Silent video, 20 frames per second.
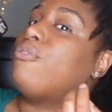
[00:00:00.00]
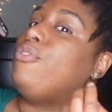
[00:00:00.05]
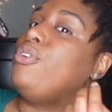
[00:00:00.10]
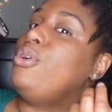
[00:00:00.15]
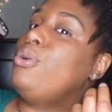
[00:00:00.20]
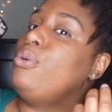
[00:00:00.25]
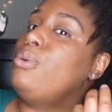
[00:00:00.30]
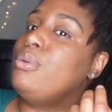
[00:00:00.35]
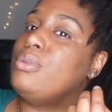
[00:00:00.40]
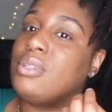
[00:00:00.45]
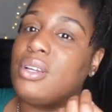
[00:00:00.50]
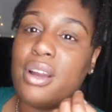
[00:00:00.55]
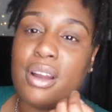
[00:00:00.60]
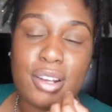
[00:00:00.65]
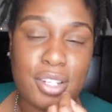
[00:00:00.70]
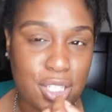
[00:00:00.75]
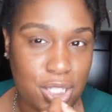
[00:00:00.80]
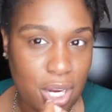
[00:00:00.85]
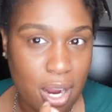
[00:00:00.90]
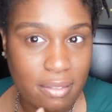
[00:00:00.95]
views,
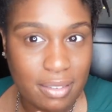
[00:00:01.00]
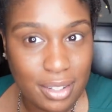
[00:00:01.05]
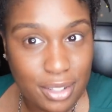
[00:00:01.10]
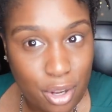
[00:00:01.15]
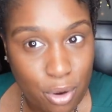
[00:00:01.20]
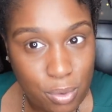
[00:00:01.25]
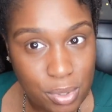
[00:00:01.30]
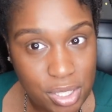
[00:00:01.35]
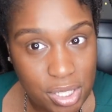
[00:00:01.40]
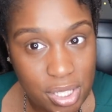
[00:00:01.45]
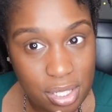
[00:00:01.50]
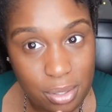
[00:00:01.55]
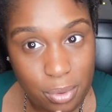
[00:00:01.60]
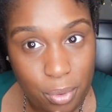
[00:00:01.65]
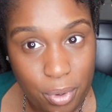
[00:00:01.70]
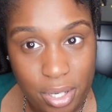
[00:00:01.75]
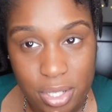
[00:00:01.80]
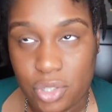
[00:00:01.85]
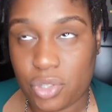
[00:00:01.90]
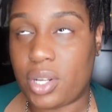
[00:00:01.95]
girl. She already know what she done
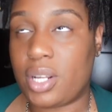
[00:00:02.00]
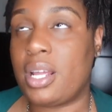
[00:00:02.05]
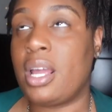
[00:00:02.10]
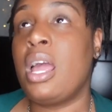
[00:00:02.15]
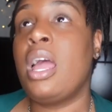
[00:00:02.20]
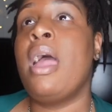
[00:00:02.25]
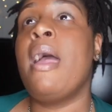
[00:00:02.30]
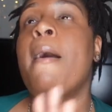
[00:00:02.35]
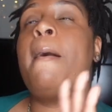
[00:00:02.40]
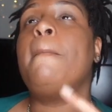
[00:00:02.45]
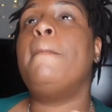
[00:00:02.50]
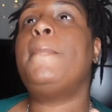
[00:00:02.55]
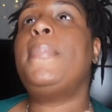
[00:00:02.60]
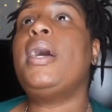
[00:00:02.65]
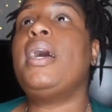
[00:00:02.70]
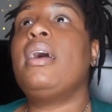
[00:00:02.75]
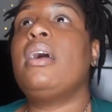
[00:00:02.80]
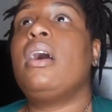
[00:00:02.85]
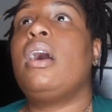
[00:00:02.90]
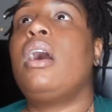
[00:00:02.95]
orchestrated.
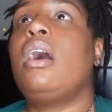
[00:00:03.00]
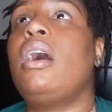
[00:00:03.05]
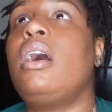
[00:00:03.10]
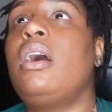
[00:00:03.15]
But